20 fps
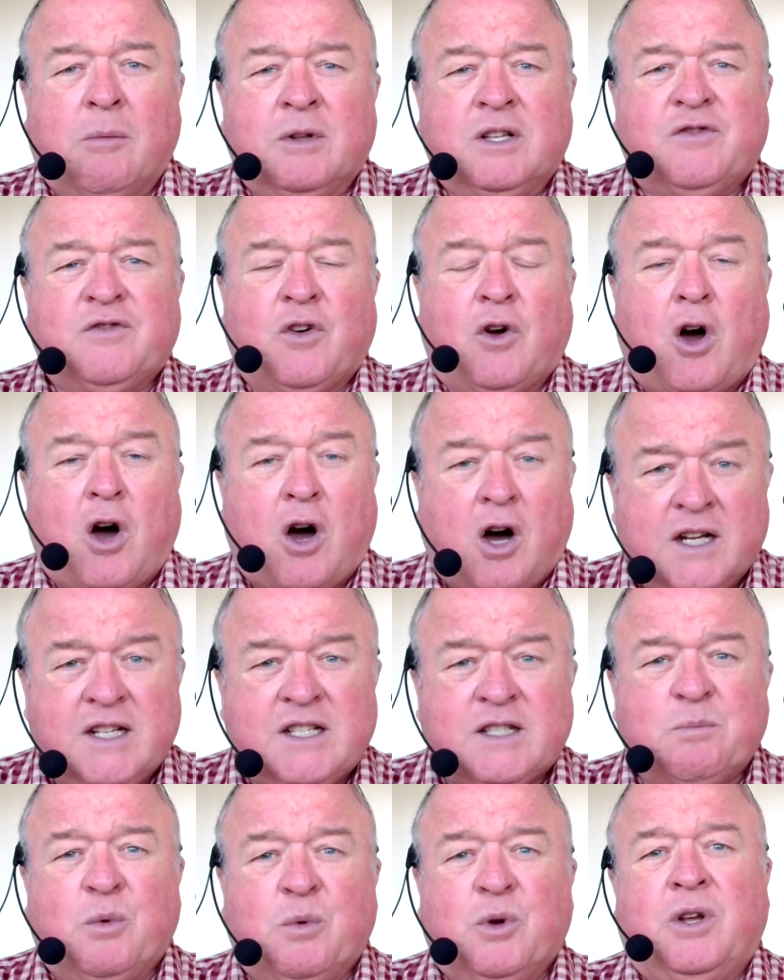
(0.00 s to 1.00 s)
for high
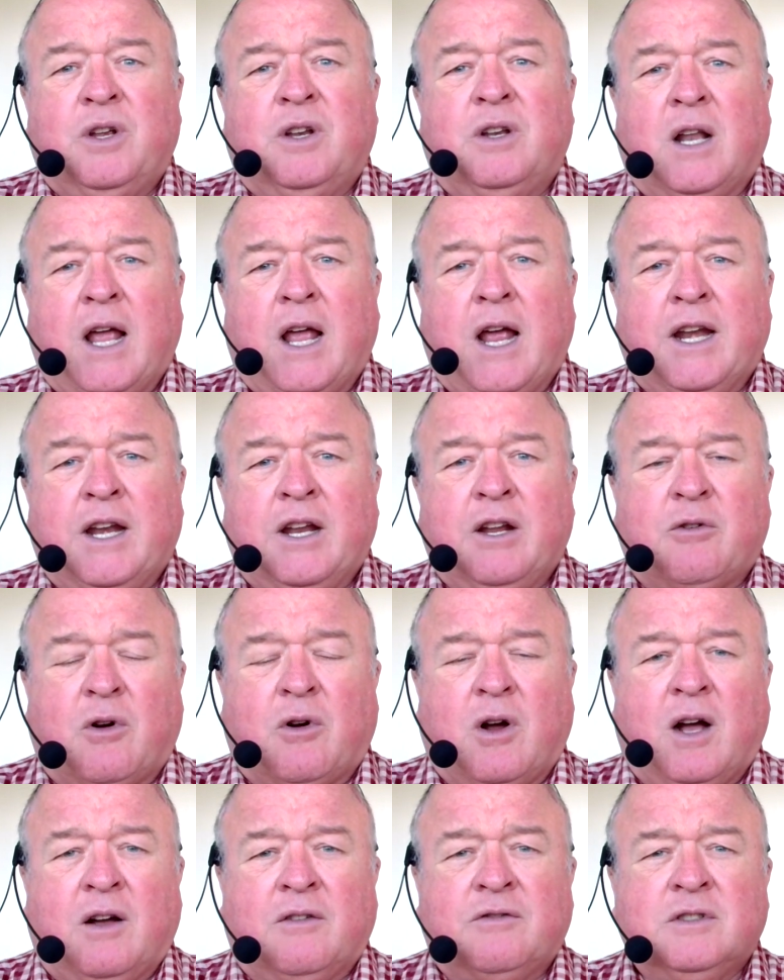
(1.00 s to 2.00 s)
speed landing
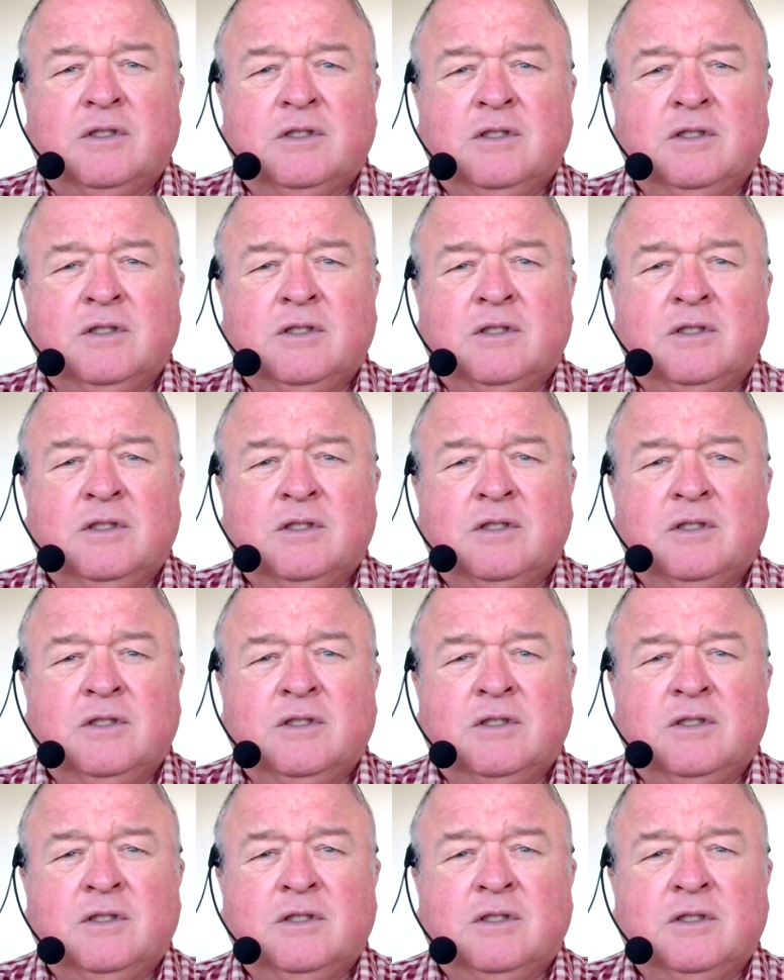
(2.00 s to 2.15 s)
craft